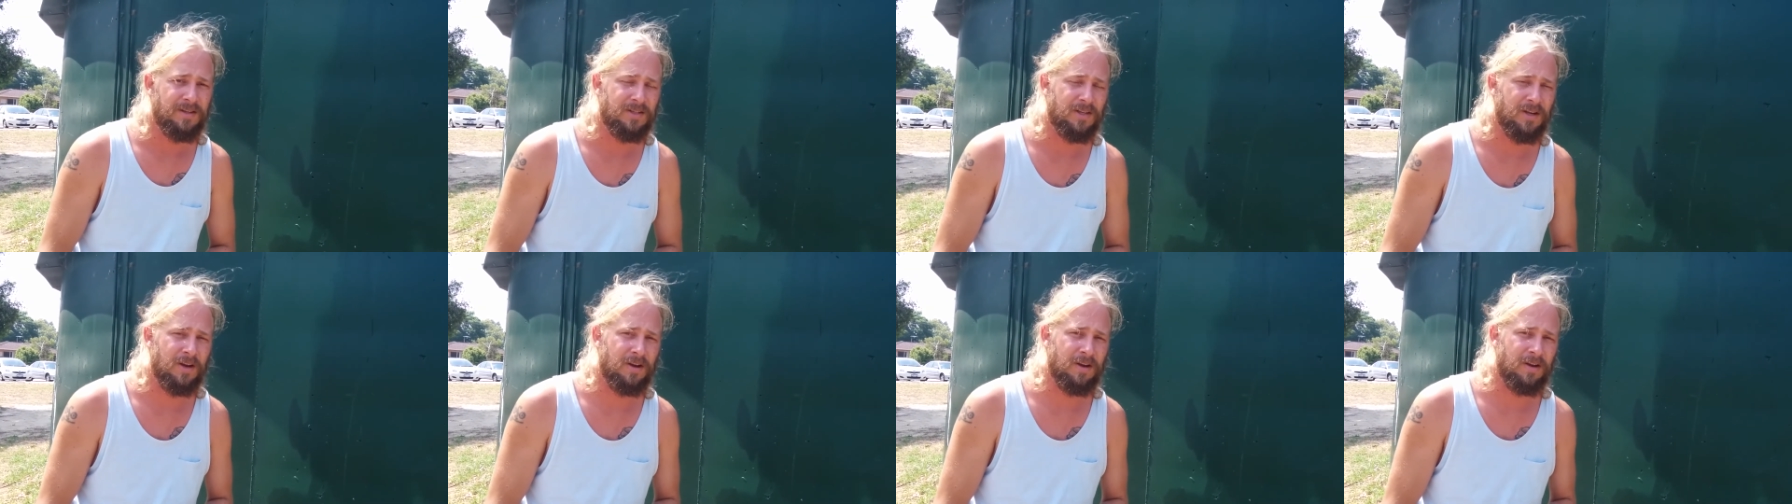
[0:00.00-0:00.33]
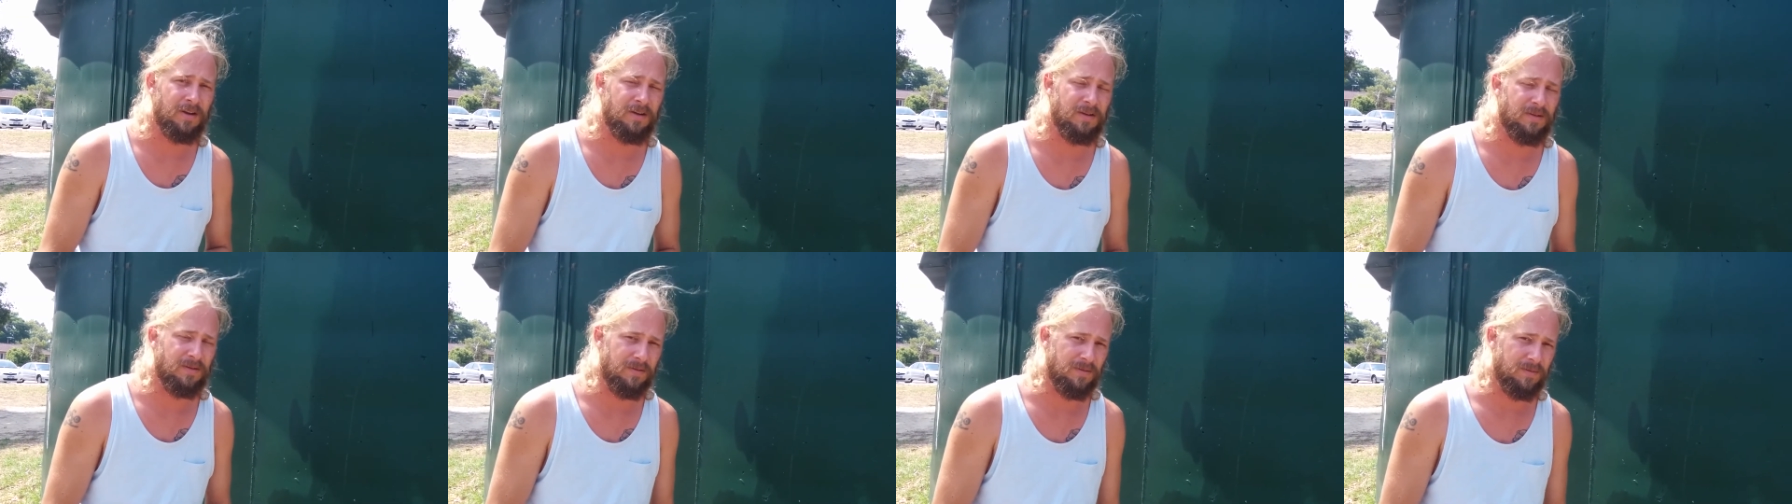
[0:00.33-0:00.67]

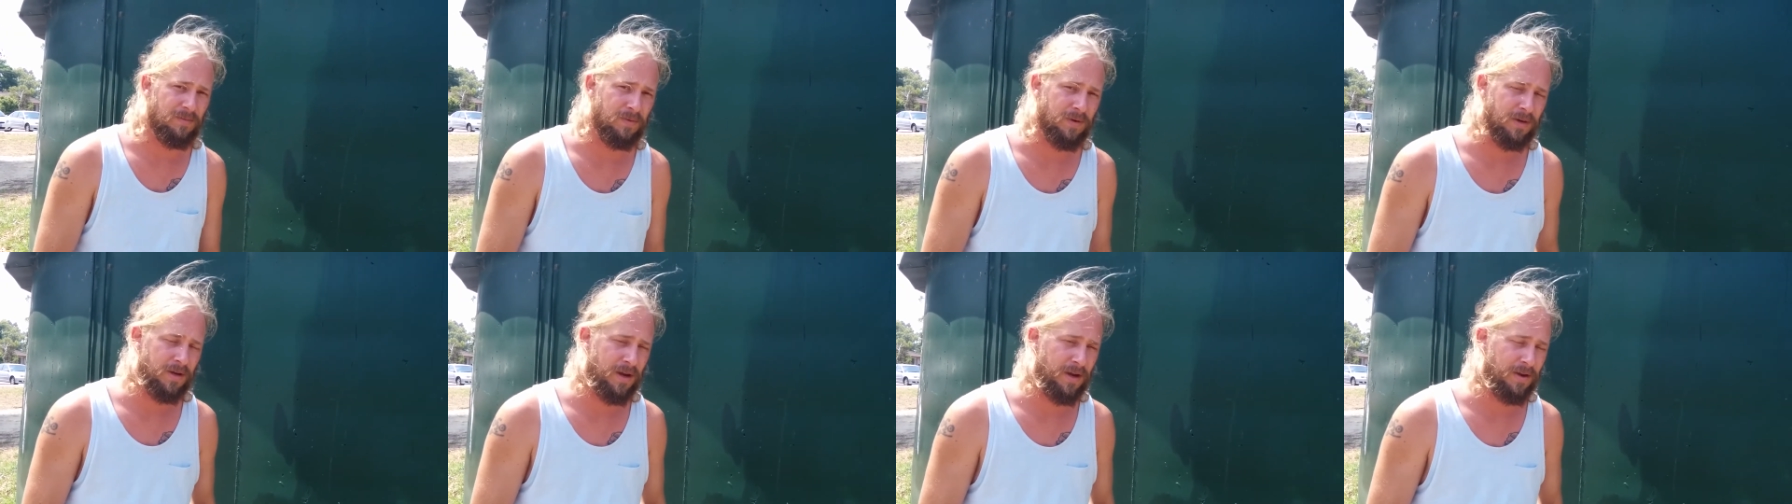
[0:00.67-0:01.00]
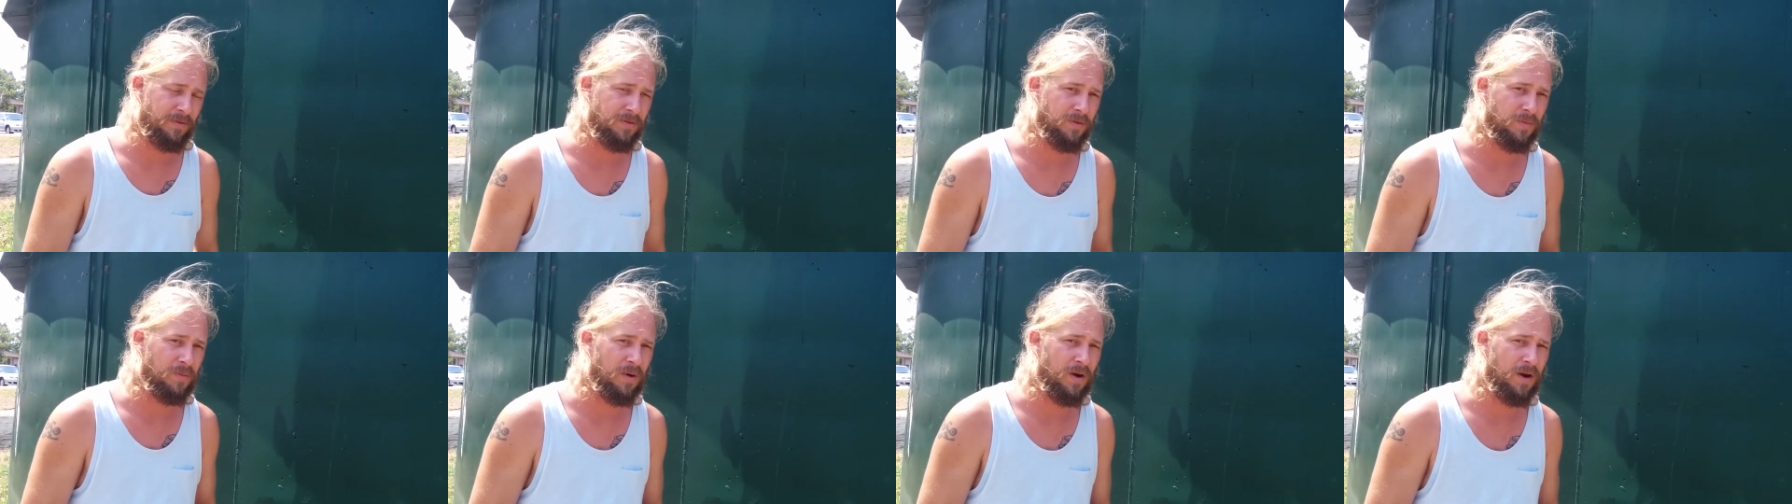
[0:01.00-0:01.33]
So we don't
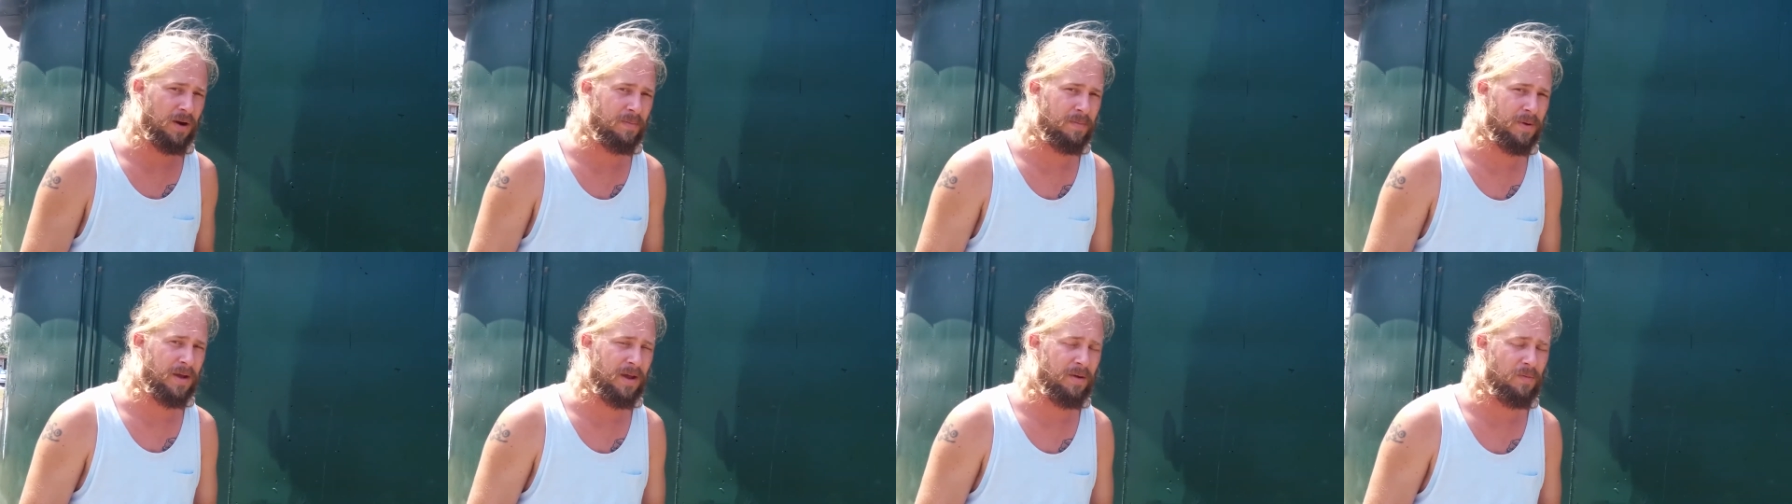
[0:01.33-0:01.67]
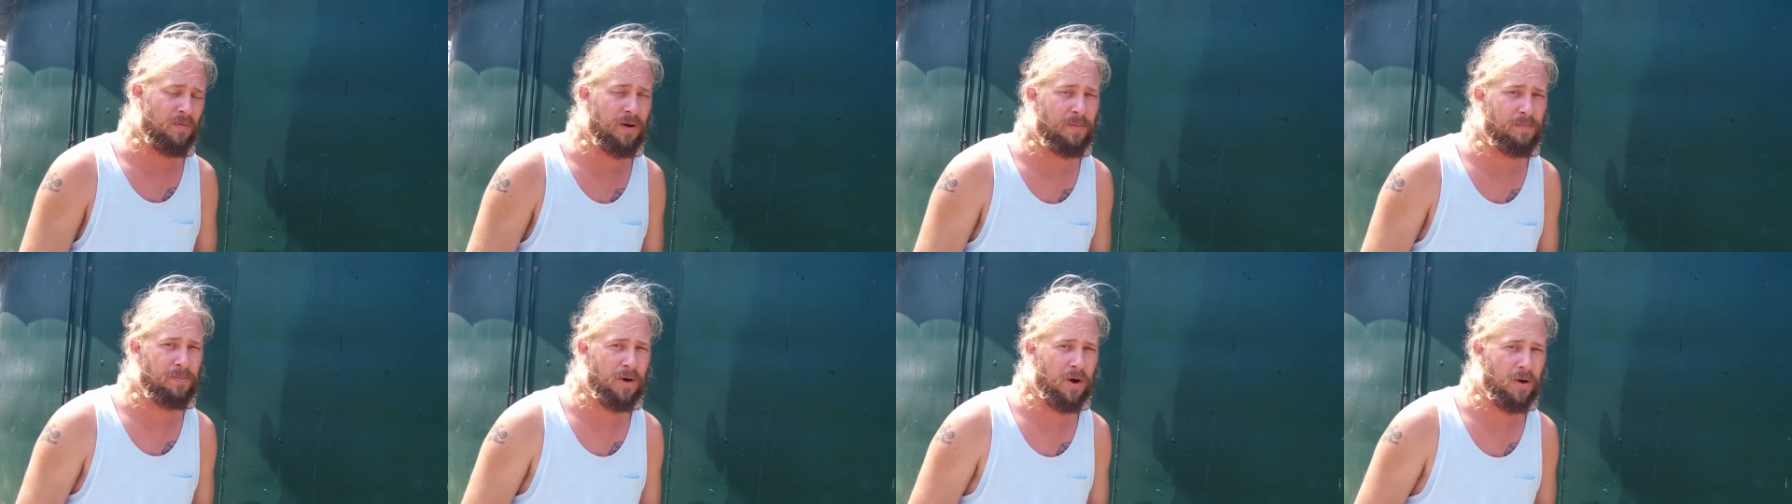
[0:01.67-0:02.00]
have to worry about
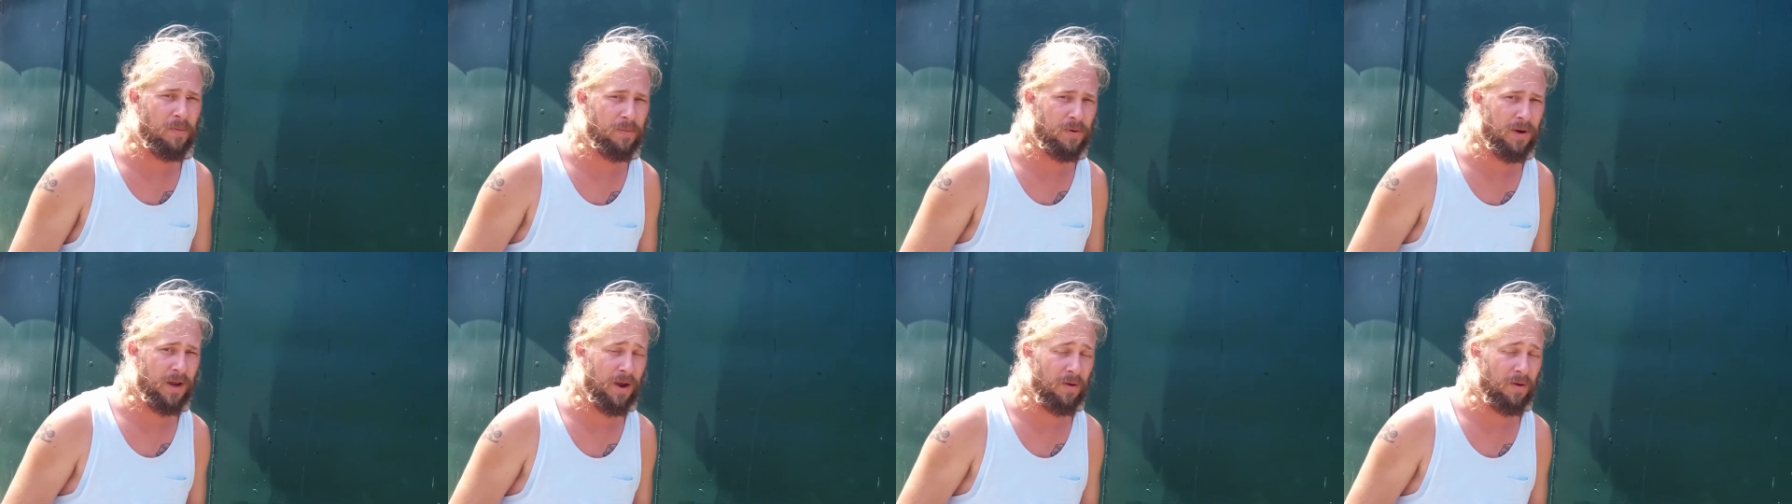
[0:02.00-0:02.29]
one popping